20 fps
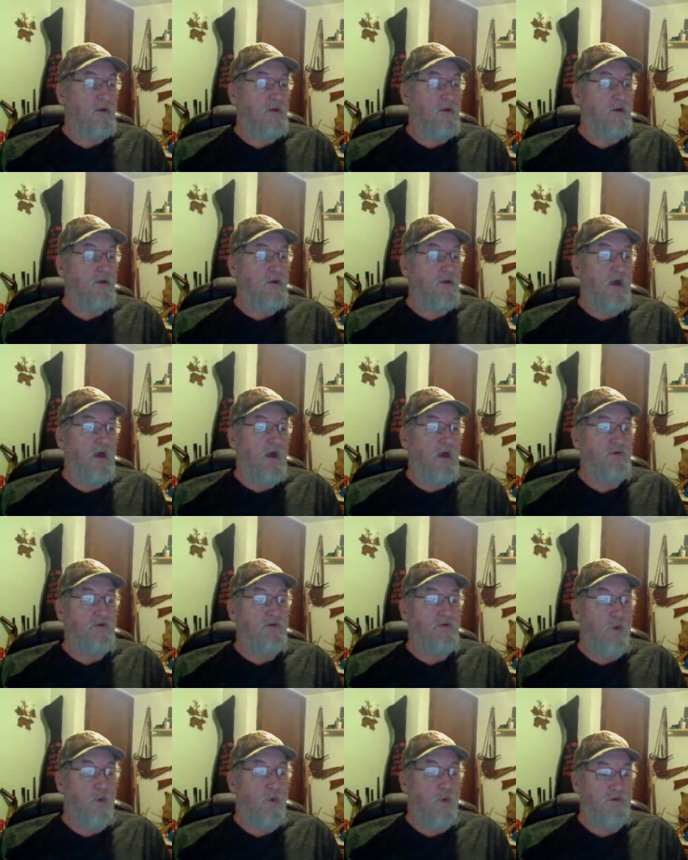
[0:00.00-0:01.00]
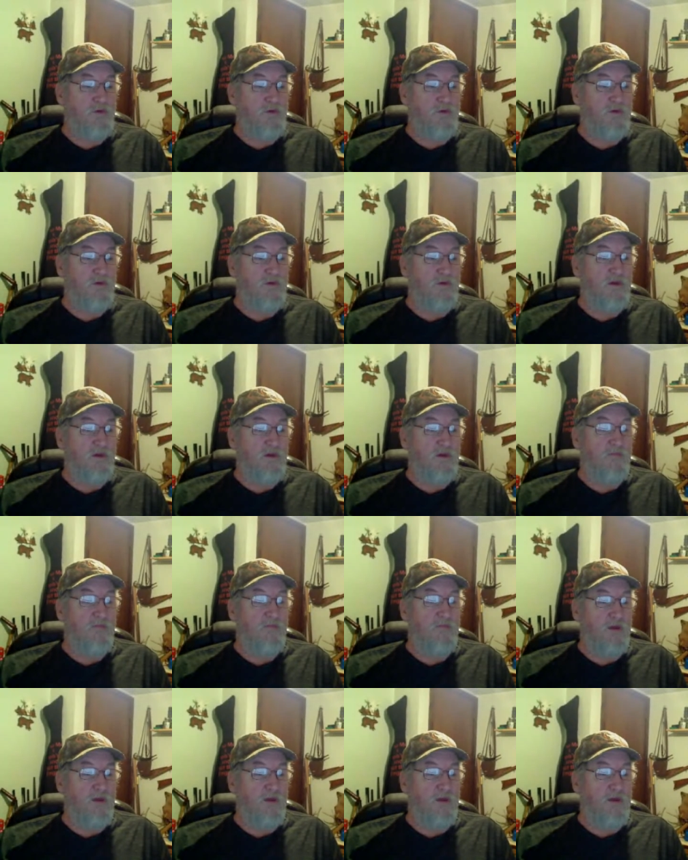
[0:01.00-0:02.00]
you don't have shorts in
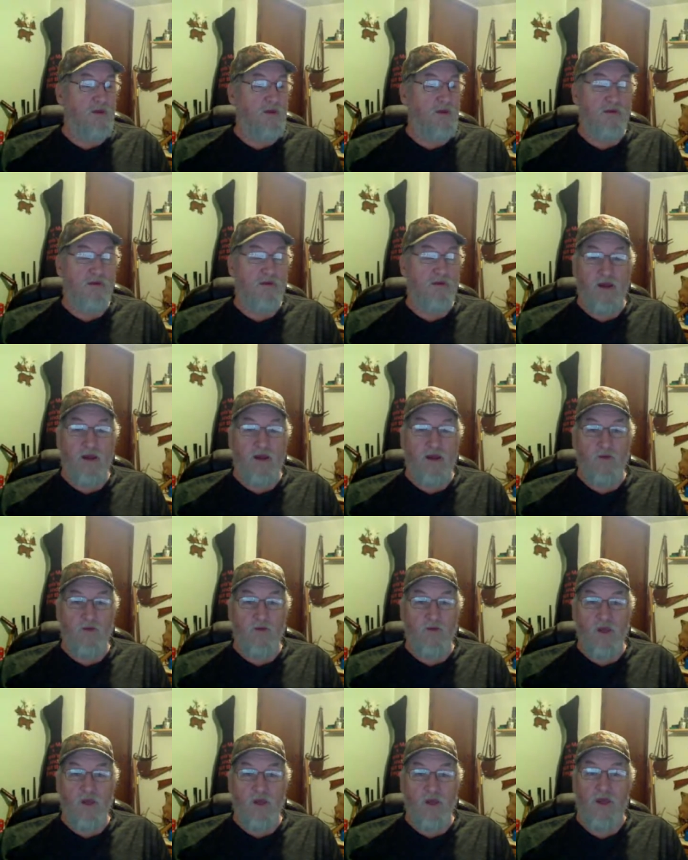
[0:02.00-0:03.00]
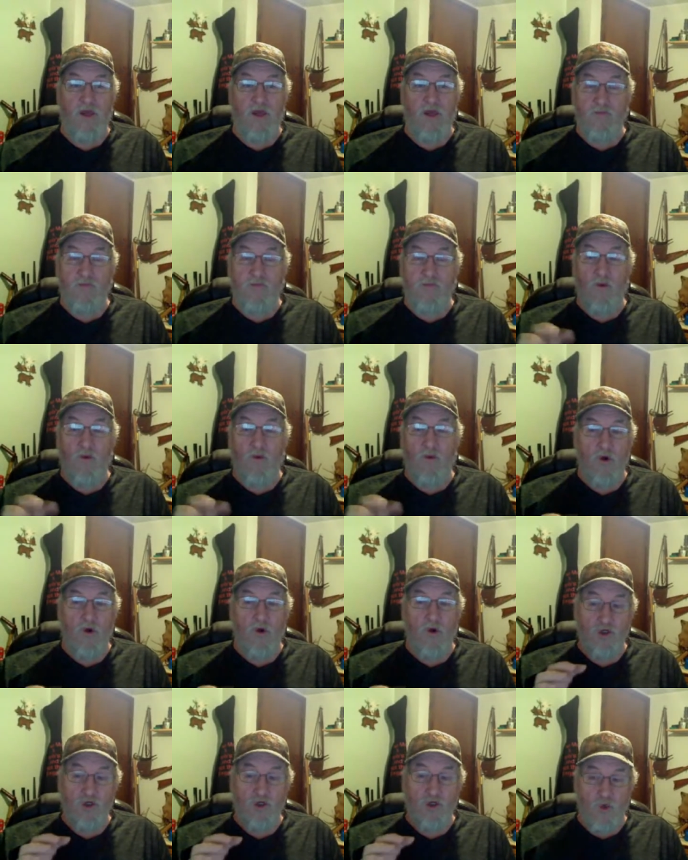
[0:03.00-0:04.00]
the title. You got to have that word
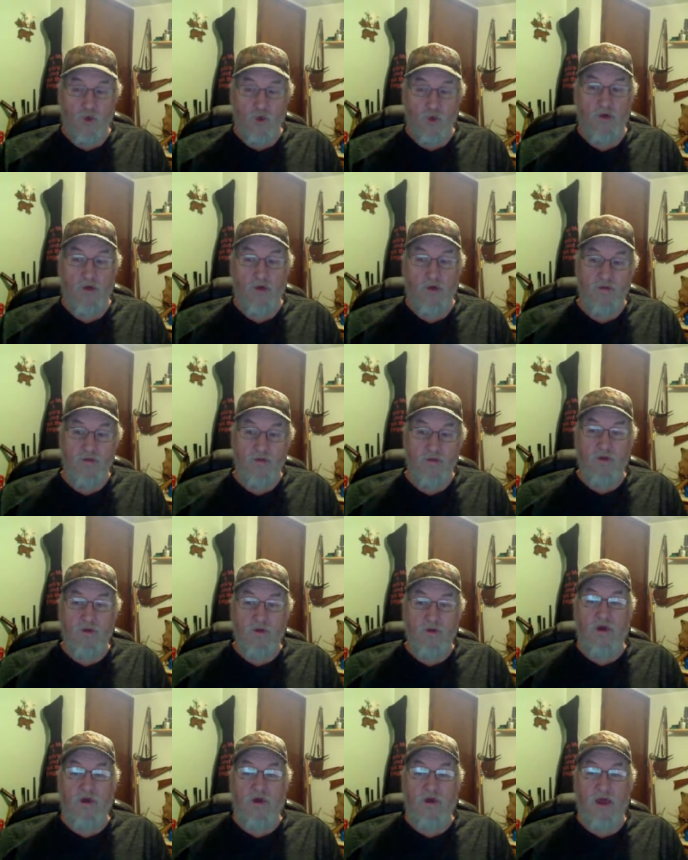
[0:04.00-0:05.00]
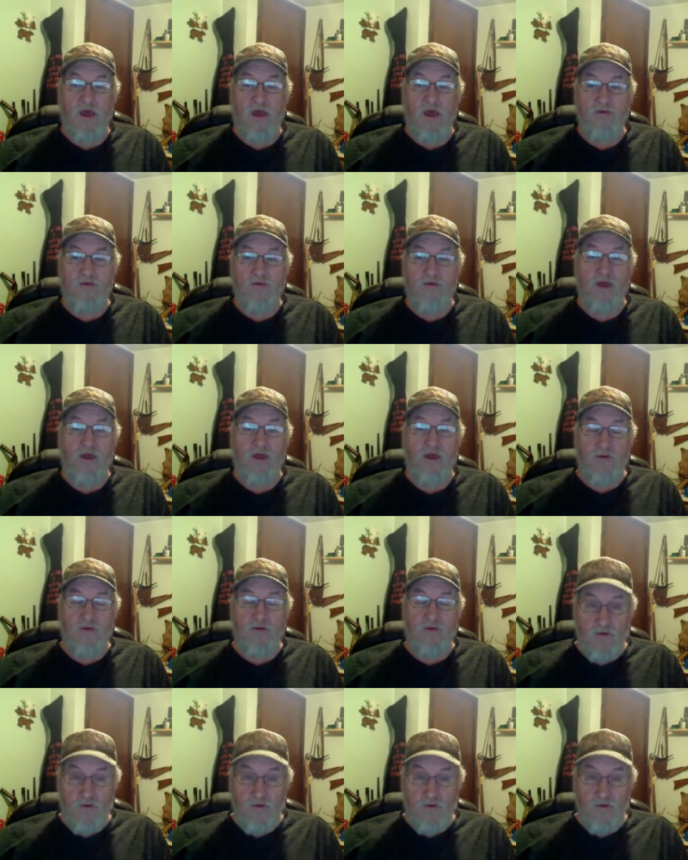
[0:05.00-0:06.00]
shorts, hashtagged
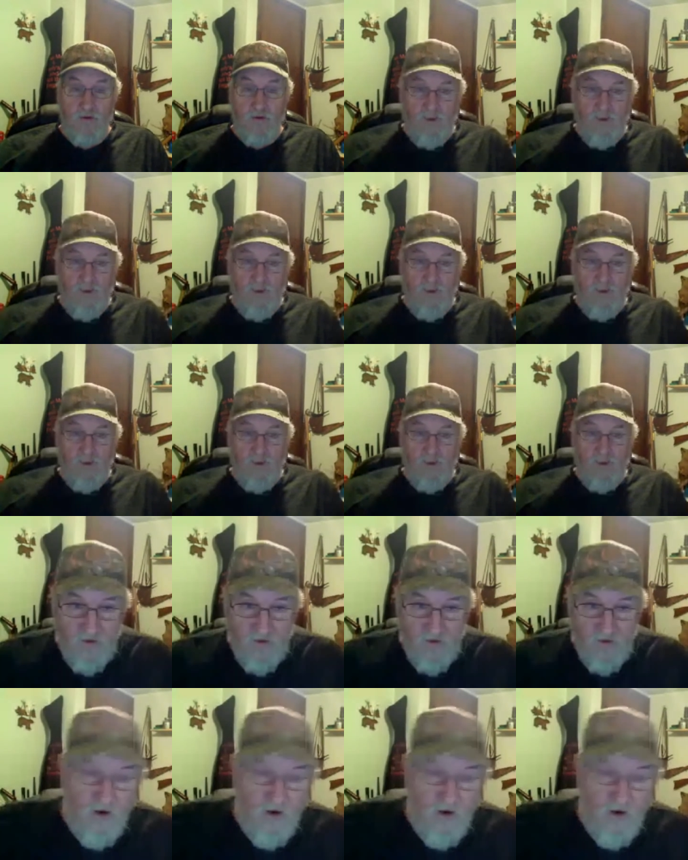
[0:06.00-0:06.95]
shorts, or